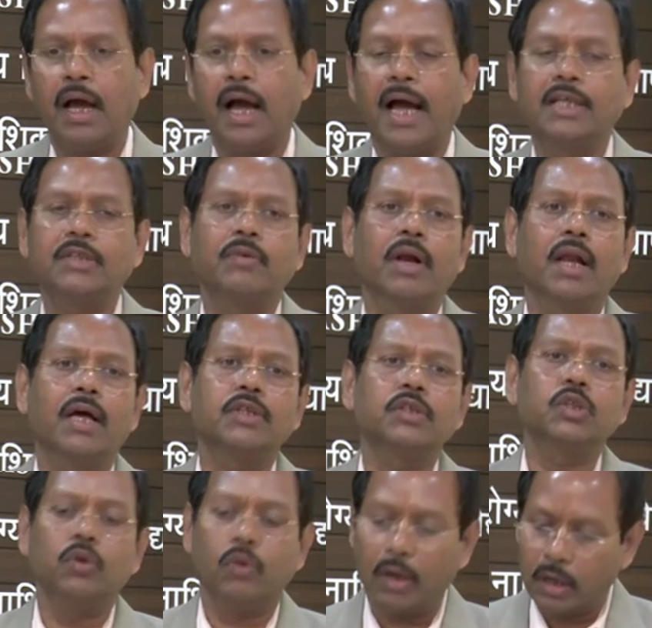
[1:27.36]
as well as
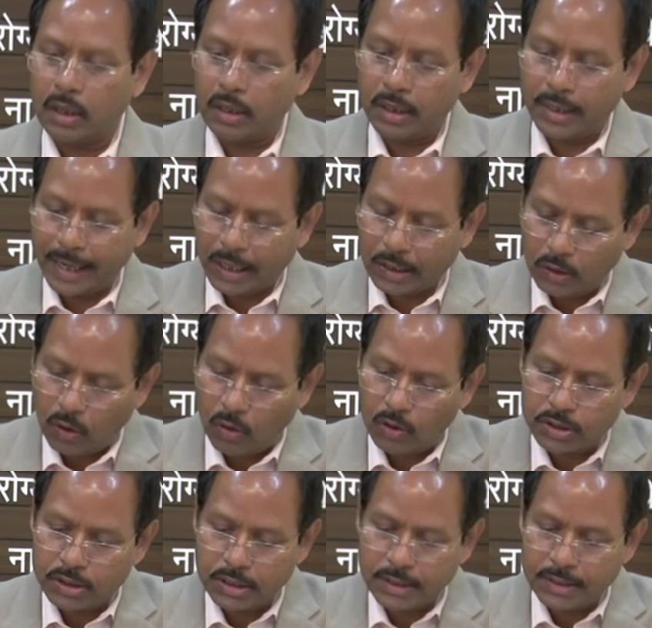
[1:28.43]
newer
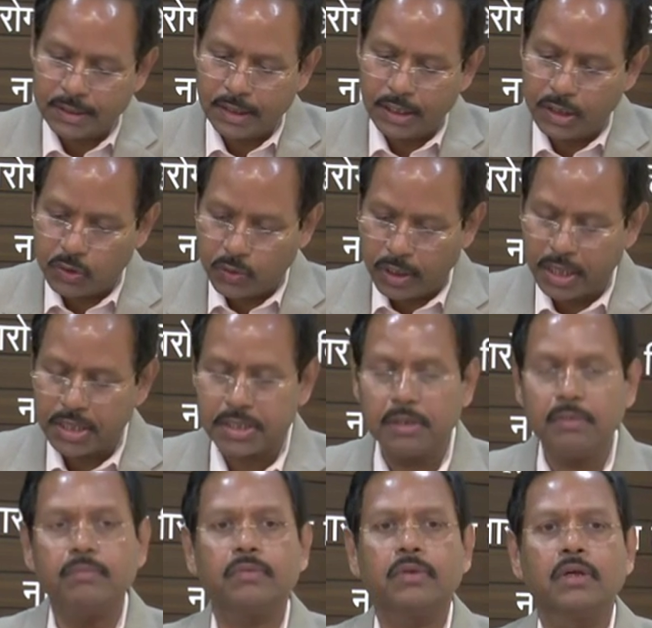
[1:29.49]
technologies in education,